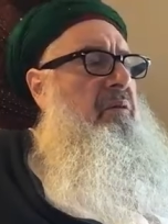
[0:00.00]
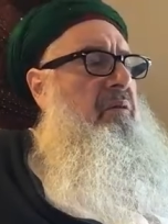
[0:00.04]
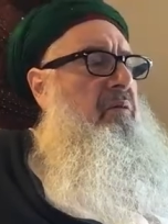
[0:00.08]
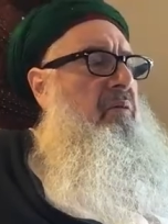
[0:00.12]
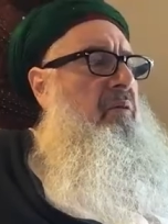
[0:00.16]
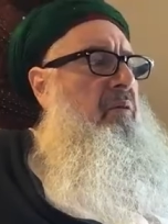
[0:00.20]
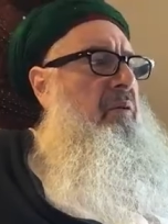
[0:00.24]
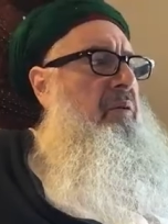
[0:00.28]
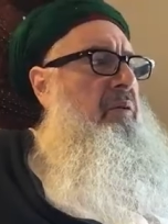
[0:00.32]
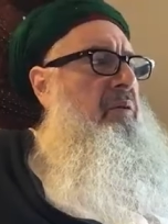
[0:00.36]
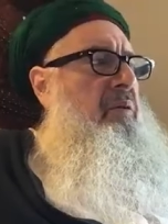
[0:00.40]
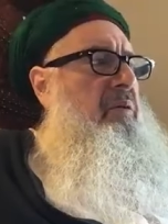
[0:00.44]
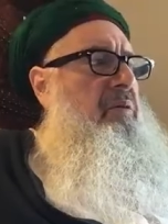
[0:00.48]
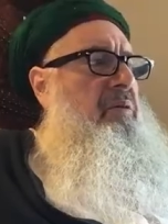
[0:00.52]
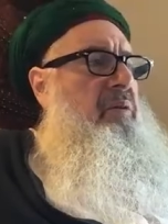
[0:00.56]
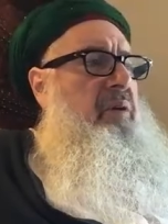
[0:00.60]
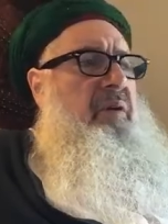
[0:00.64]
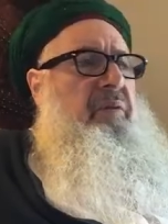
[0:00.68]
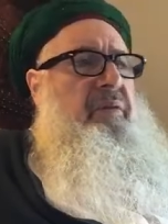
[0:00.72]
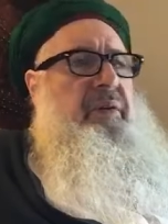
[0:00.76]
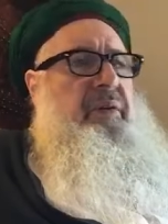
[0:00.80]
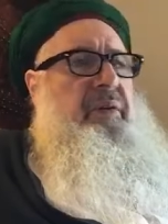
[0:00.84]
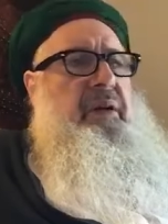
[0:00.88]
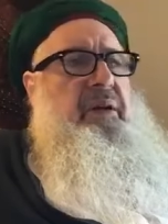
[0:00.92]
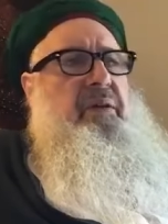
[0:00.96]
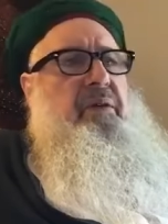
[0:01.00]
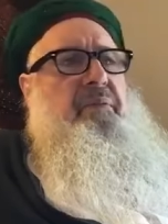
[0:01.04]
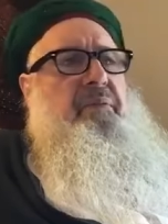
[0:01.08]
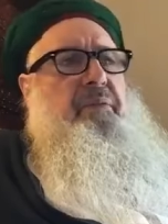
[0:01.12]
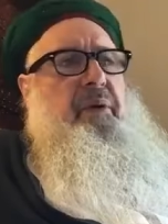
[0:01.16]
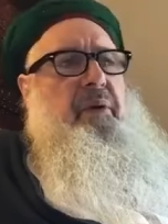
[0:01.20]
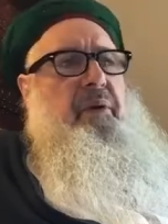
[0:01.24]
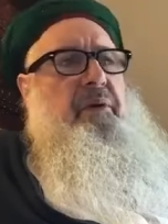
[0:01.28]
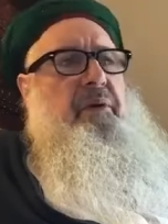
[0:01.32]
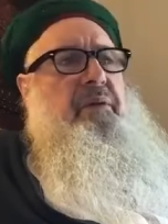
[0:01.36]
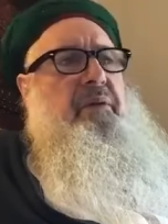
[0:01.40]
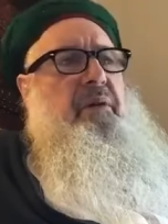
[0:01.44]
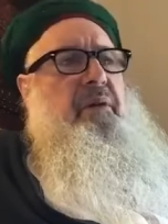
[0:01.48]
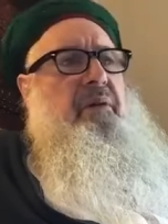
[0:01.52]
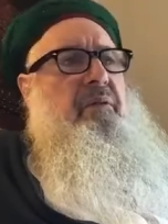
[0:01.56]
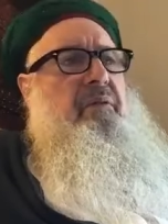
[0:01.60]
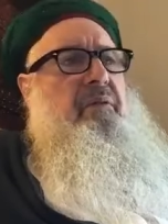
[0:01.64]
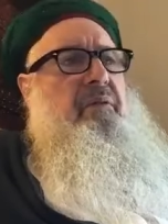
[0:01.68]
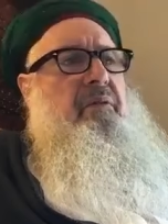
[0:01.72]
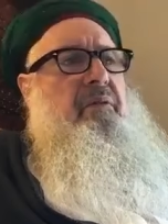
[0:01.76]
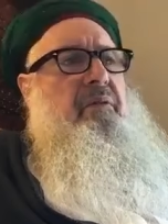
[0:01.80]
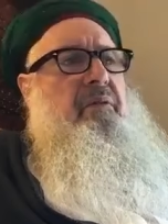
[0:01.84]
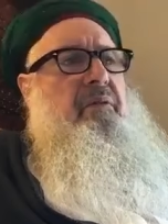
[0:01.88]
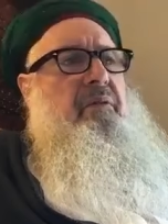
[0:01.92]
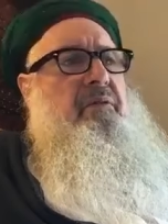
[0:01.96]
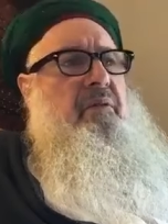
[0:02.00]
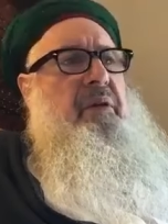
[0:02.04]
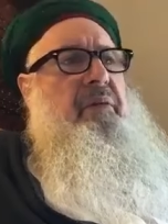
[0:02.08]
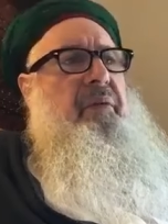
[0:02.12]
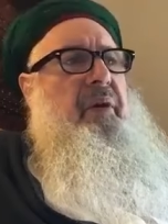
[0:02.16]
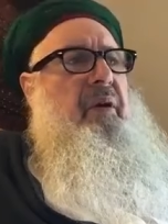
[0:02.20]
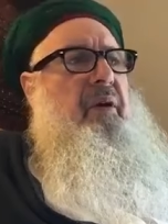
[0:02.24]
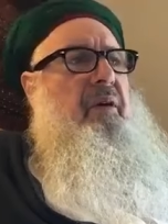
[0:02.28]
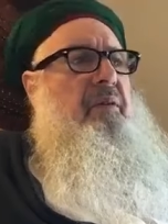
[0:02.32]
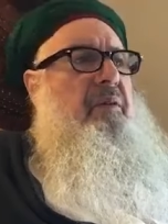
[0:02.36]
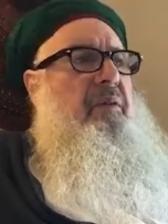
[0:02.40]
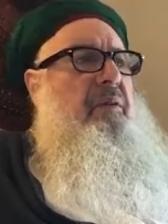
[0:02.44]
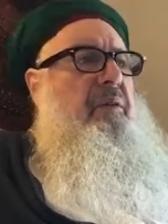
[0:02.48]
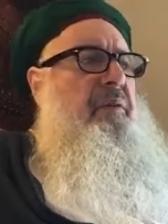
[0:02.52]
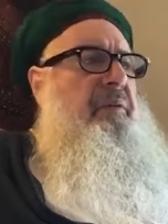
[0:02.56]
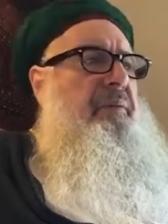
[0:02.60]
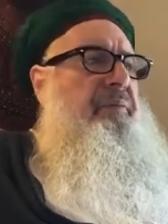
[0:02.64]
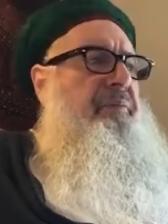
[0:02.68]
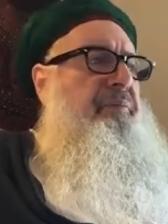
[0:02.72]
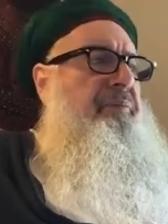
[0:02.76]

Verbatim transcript: orders of another person. So difficult.